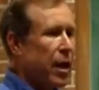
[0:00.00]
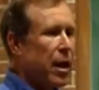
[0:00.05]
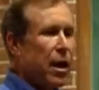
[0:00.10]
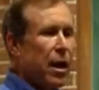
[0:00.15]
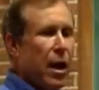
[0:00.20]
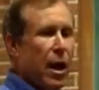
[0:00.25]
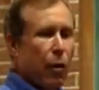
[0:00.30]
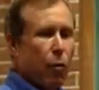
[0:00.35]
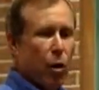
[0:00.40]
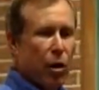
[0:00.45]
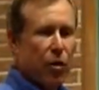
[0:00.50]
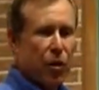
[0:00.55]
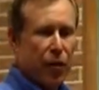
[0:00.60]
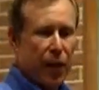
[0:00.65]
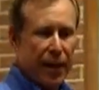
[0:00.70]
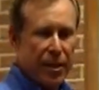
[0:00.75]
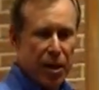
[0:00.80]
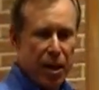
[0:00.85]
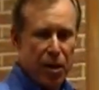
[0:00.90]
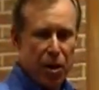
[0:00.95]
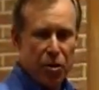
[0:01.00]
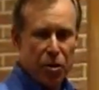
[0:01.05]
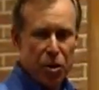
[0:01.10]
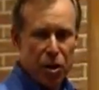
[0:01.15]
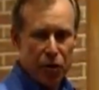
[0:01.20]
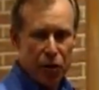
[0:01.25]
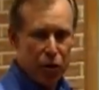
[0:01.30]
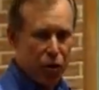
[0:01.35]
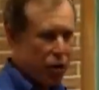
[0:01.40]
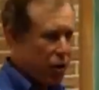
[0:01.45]
And one of the things I notice
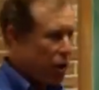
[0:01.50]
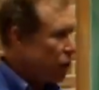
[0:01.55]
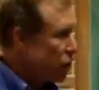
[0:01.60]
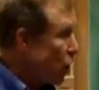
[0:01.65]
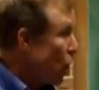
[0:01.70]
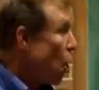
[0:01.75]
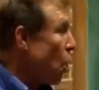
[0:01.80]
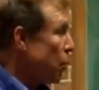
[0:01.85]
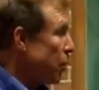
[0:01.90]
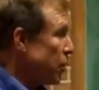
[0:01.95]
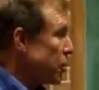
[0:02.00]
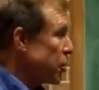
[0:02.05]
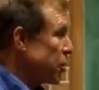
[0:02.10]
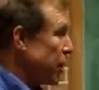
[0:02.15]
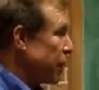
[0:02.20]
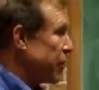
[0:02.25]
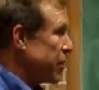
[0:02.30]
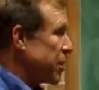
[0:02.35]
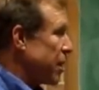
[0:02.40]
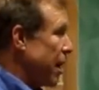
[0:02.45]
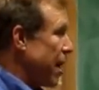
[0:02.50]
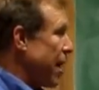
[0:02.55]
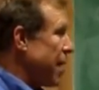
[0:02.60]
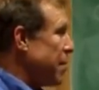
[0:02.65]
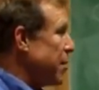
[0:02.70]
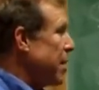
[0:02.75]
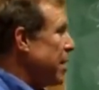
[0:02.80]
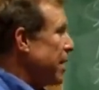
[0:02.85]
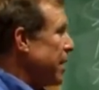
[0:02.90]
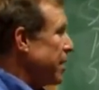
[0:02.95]
on those shows almost every
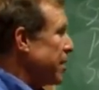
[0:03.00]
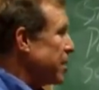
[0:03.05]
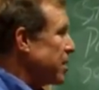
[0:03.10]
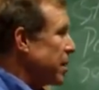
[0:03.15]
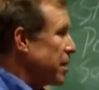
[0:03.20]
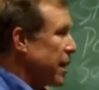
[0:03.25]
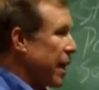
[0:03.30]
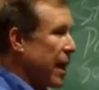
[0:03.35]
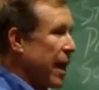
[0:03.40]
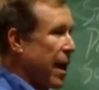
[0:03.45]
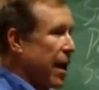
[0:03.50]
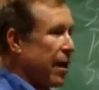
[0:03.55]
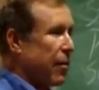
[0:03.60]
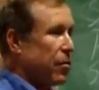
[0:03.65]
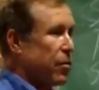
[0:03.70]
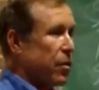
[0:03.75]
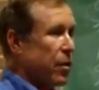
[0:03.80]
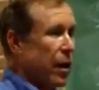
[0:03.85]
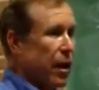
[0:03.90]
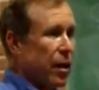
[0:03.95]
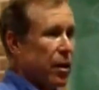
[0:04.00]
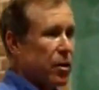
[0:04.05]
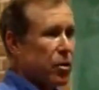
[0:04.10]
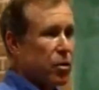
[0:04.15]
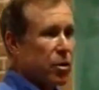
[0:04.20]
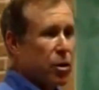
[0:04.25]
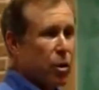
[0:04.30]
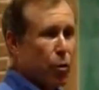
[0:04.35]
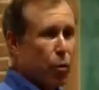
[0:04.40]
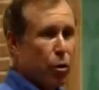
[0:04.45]
time is that they
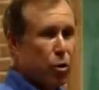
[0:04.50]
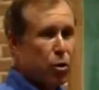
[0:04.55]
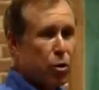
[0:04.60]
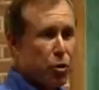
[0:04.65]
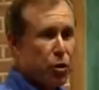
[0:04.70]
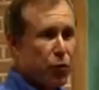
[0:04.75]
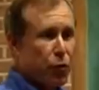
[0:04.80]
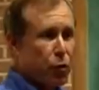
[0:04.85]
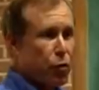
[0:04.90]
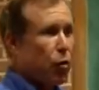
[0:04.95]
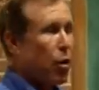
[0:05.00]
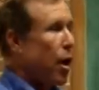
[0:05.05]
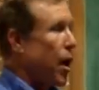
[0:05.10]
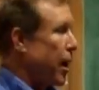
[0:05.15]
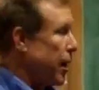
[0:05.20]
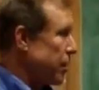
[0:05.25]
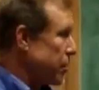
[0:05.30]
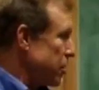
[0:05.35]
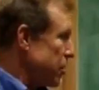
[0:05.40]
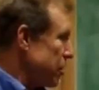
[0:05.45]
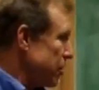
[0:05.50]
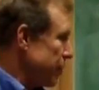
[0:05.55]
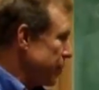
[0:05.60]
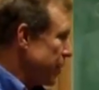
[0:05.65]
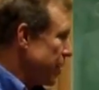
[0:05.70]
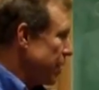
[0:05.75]
have commercials for drugs.